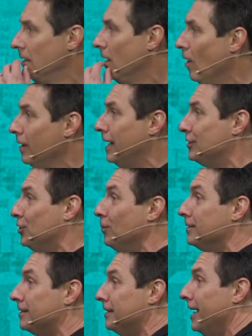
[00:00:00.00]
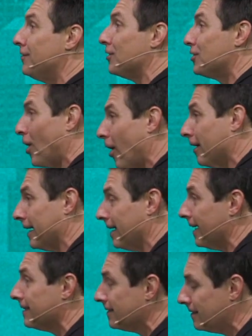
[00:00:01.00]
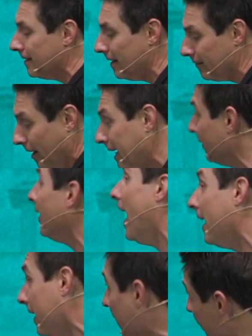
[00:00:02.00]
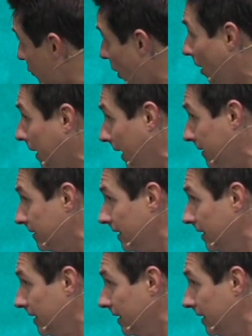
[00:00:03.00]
All he had to do was hit the target. Like, I feel like even I could hit the target.